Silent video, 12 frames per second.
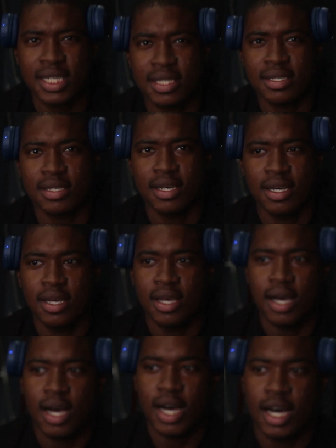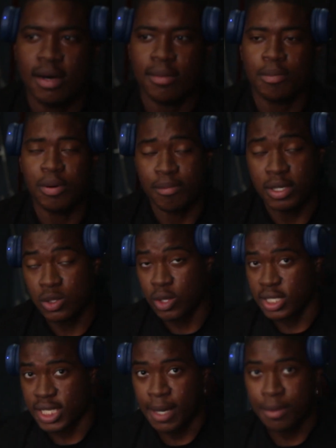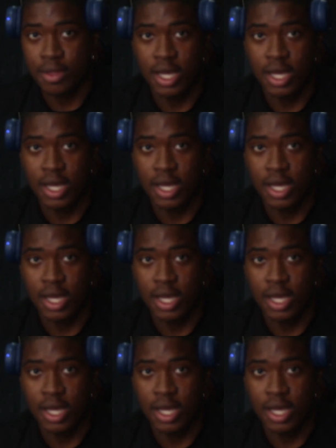hit a proper squat depth.